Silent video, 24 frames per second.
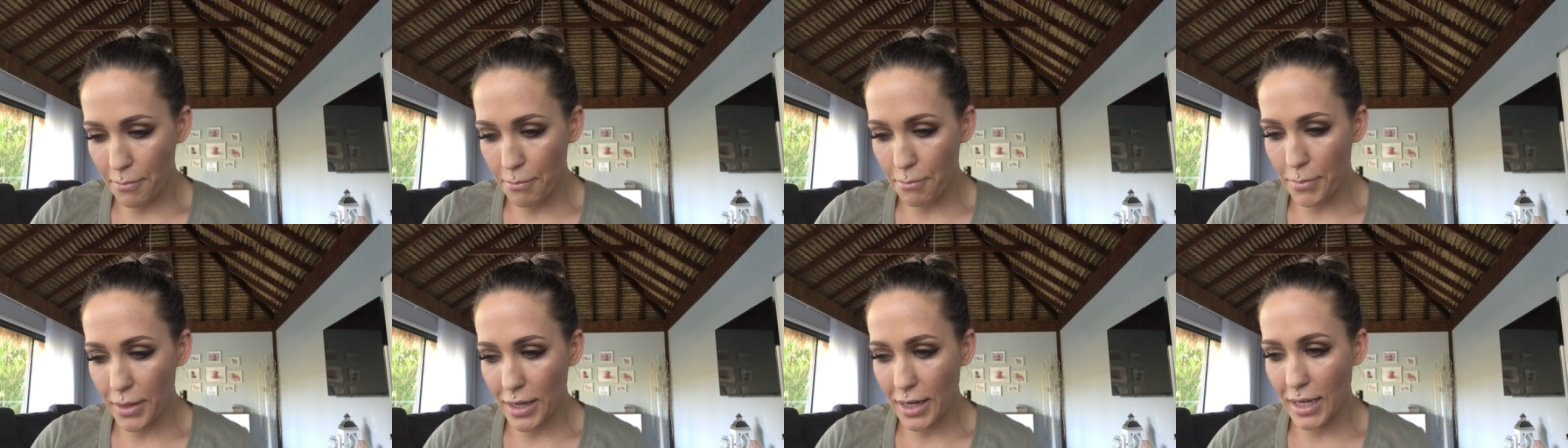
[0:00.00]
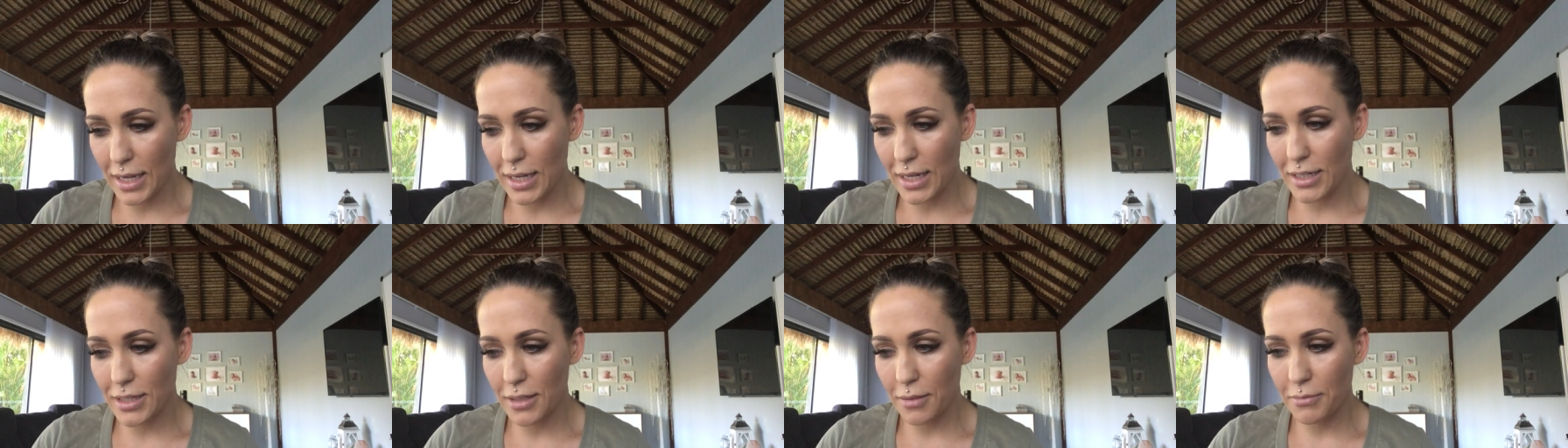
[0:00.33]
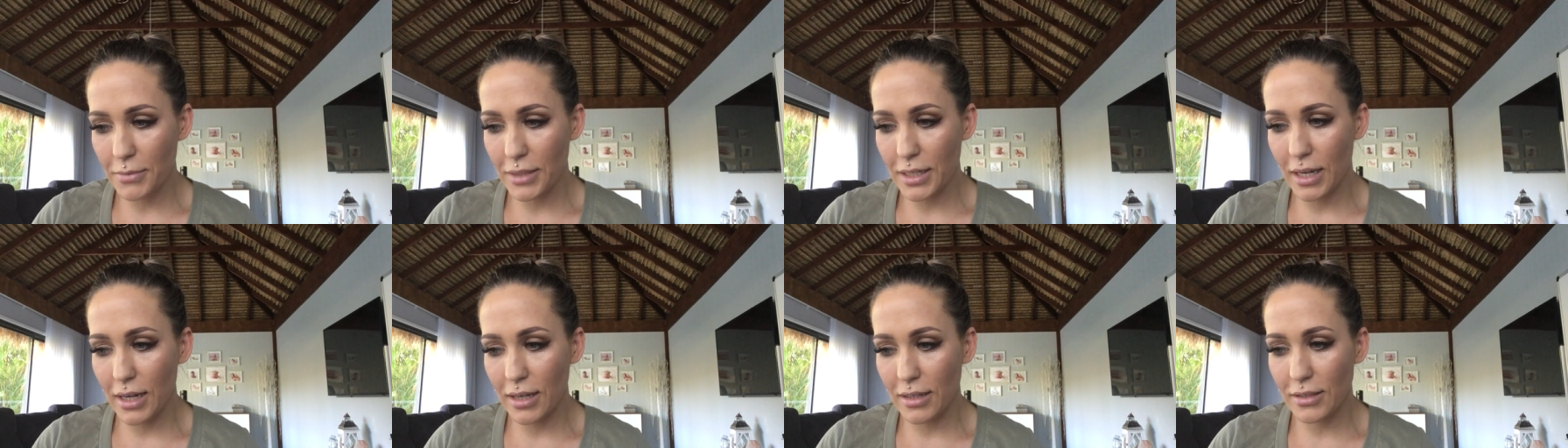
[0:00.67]
But he
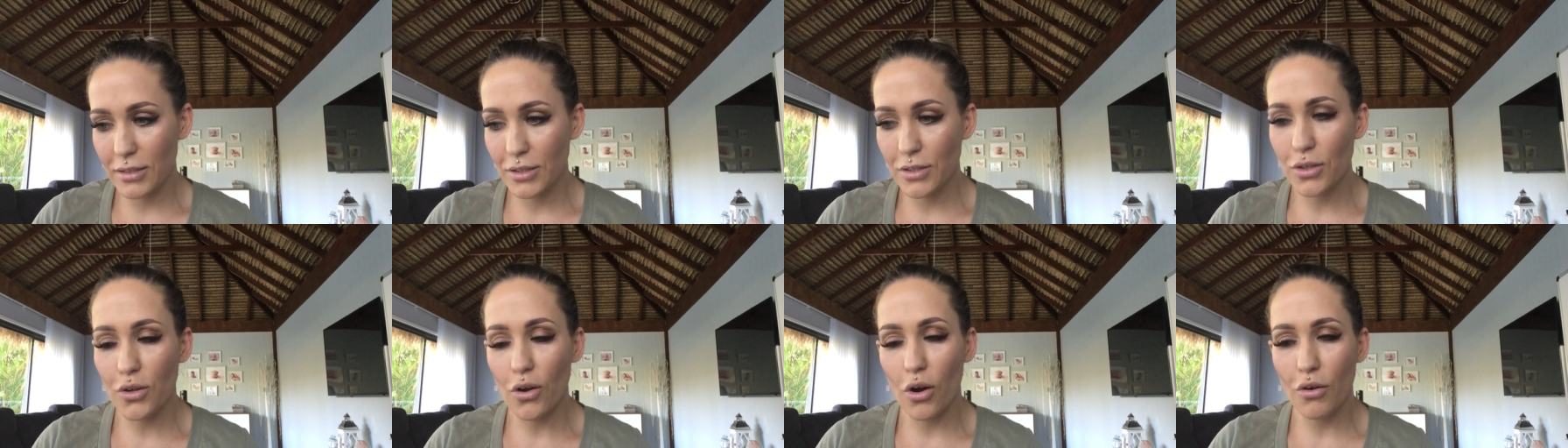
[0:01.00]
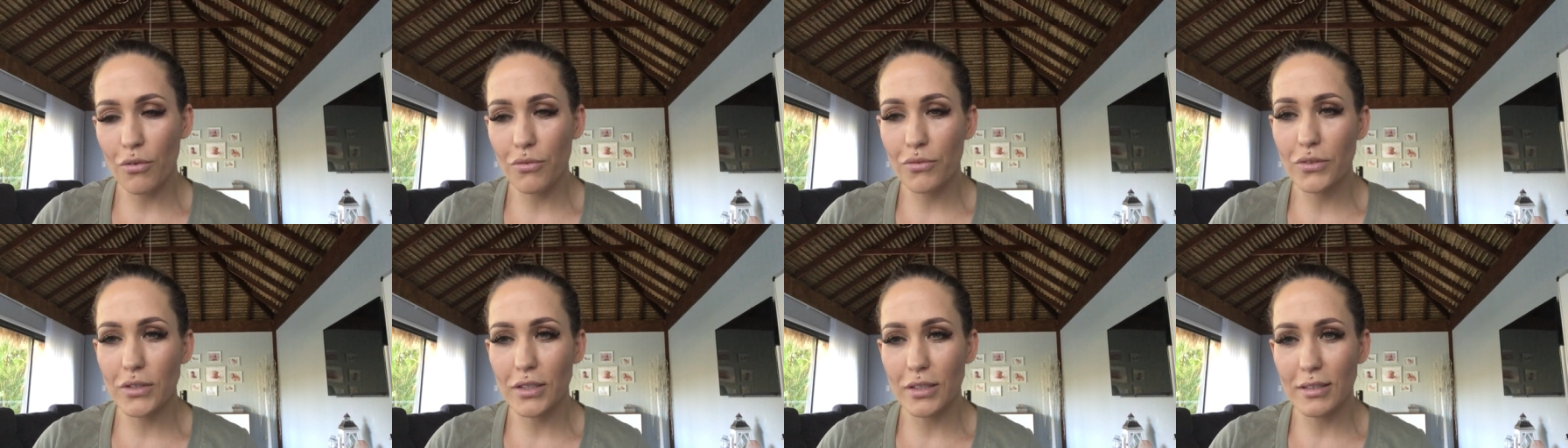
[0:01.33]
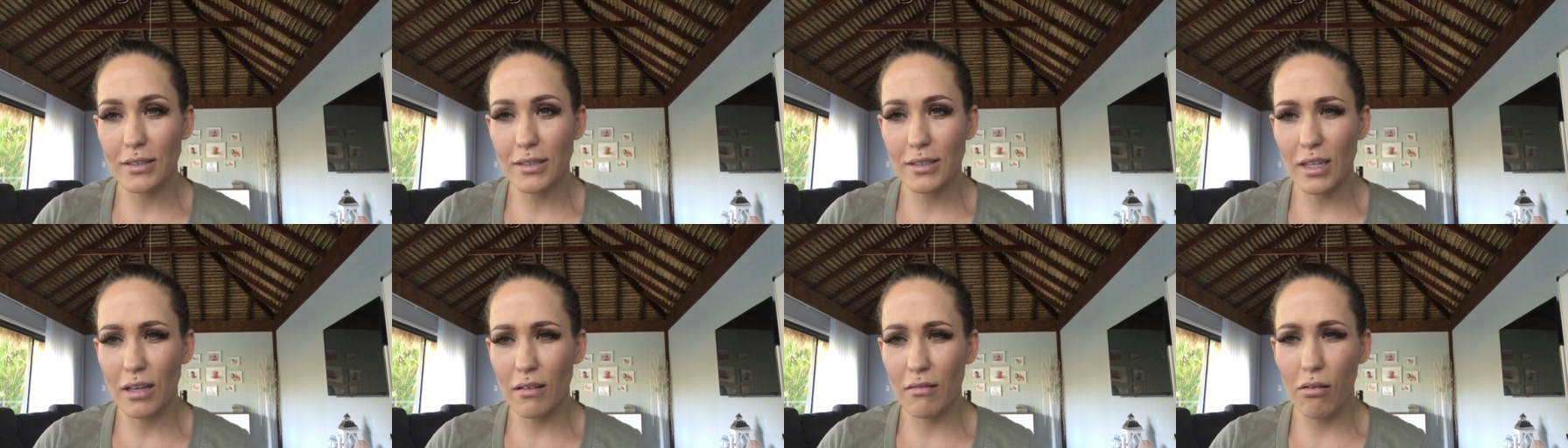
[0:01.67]
jumped out and scoffed and
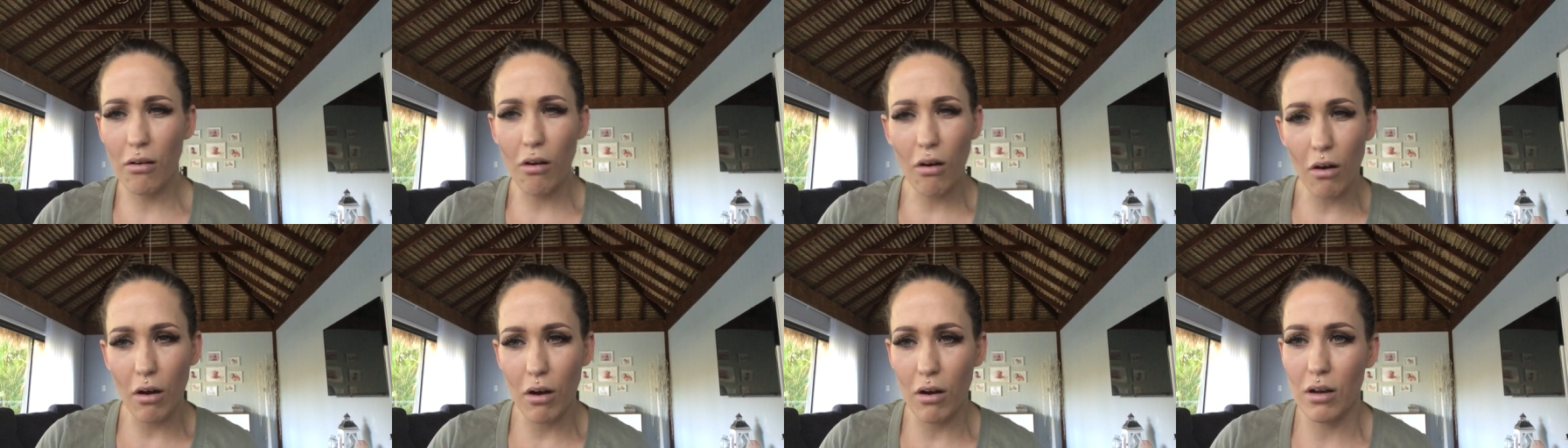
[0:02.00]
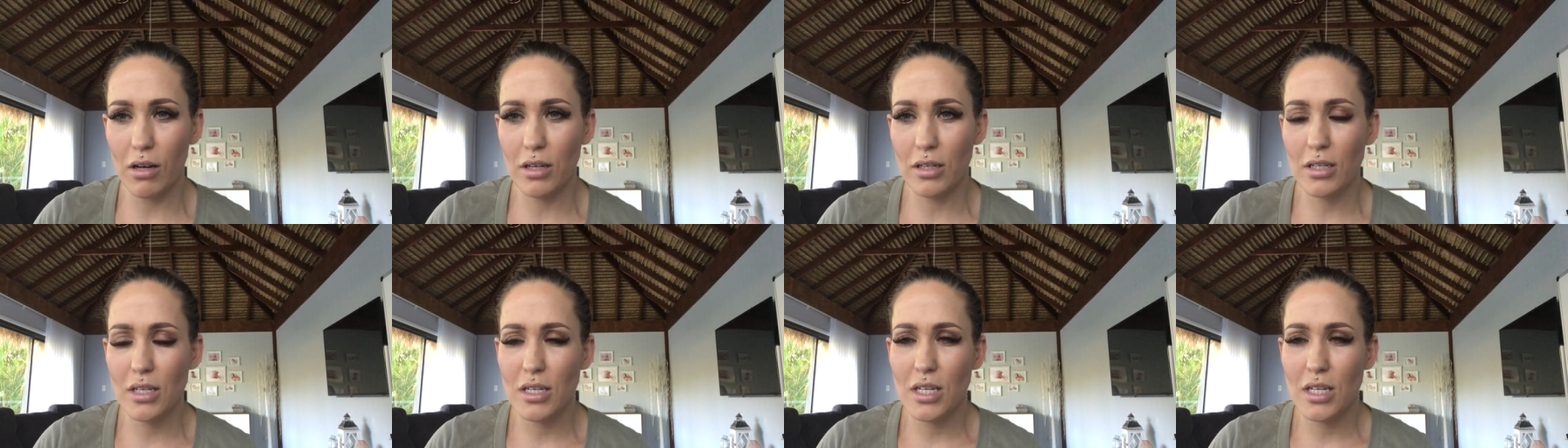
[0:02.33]
said, "Oh,